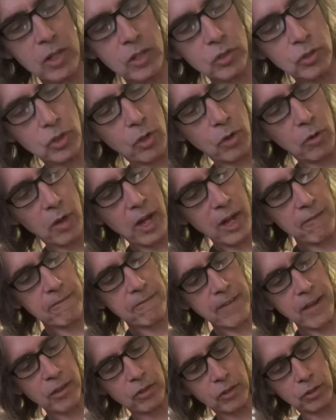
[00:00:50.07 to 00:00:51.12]
So I
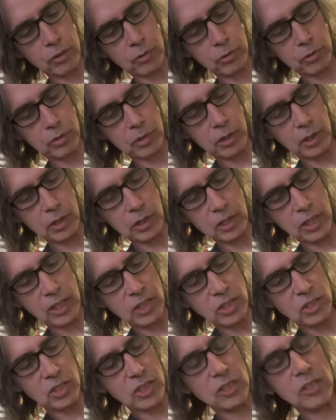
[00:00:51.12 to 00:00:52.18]
found an old
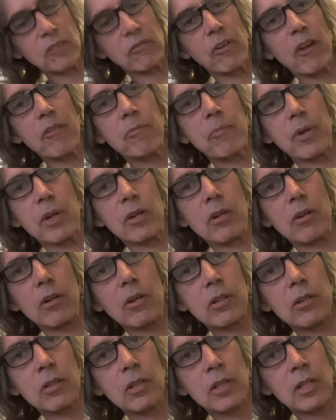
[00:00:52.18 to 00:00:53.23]
1965 pick
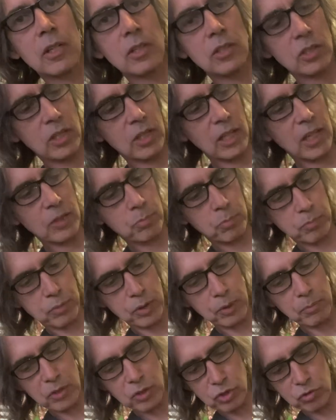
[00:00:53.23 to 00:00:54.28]
guard, so that's
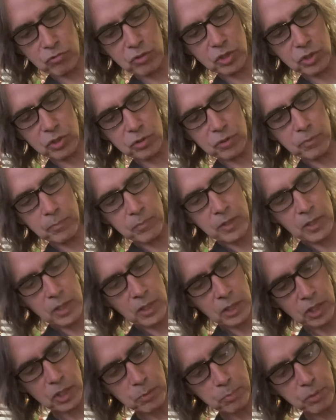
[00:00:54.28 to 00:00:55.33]
pretty much original.
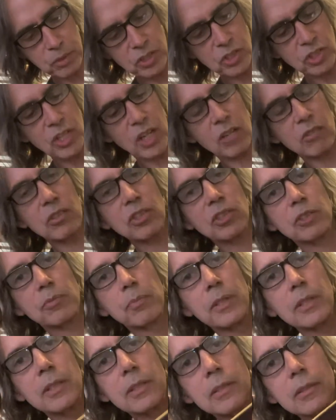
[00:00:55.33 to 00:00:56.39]
This bridge is not original,
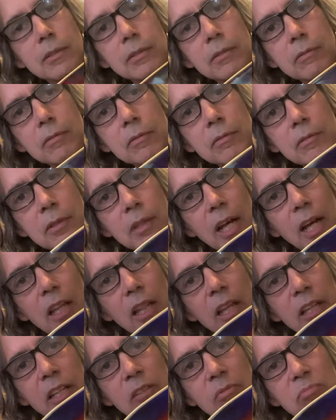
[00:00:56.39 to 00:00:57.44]
but I
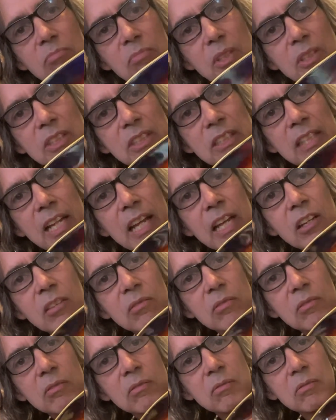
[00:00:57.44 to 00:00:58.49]
like it. It's staying.
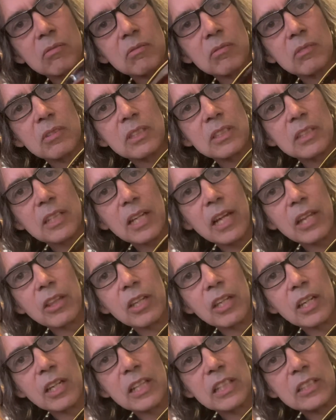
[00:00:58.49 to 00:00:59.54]
It's got the
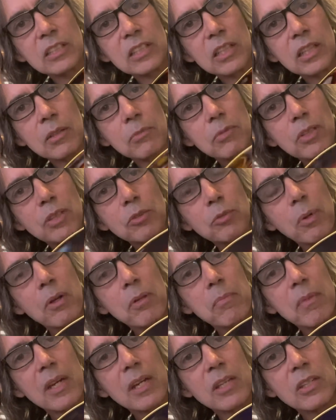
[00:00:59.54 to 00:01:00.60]
nice, I mean, it's
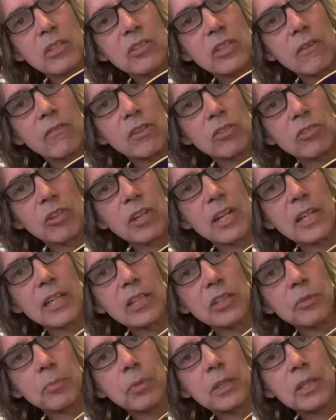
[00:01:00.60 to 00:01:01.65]
probably made in the 70s or
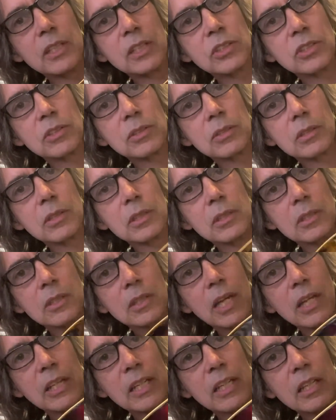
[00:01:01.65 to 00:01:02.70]
80s, but it's
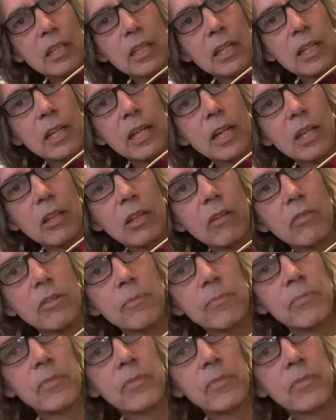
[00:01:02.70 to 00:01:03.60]
got the inlay. I love it.